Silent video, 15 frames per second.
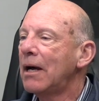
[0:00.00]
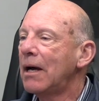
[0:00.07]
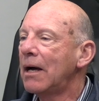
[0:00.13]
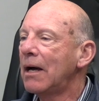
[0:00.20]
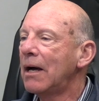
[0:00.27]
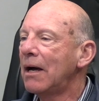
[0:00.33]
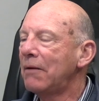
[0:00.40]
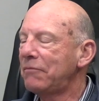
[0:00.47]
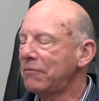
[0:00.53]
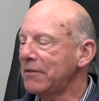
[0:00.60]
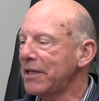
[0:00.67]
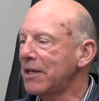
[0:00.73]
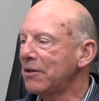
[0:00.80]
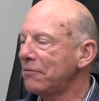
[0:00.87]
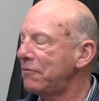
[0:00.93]
a
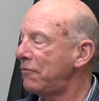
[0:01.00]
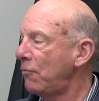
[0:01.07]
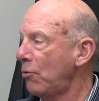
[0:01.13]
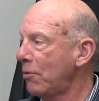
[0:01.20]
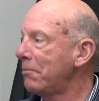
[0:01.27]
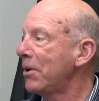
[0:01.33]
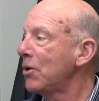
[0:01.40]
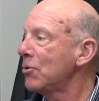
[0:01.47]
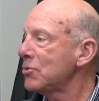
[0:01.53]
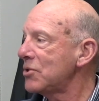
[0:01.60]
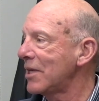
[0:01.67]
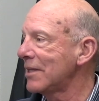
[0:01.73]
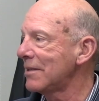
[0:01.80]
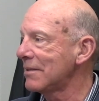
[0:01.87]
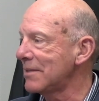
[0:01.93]
fleet of 4 boats
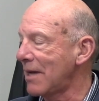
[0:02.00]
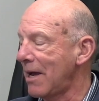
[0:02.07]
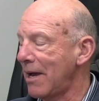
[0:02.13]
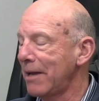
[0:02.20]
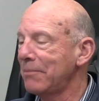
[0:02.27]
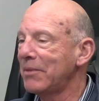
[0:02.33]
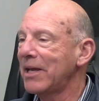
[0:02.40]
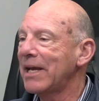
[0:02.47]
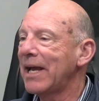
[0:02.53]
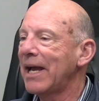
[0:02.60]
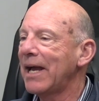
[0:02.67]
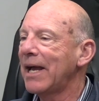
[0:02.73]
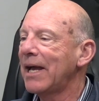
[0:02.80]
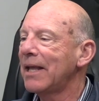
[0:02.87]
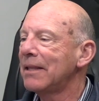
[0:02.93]
at the time. They
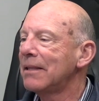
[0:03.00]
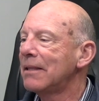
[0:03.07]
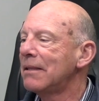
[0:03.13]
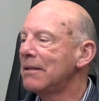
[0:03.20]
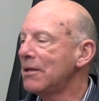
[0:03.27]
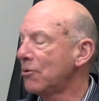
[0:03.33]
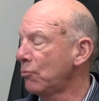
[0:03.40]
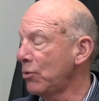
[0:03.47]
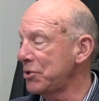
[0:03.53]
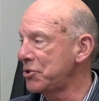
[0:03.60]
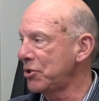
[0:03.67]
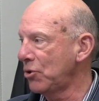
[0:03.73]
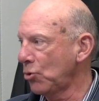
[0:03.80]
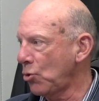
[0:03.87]
had the original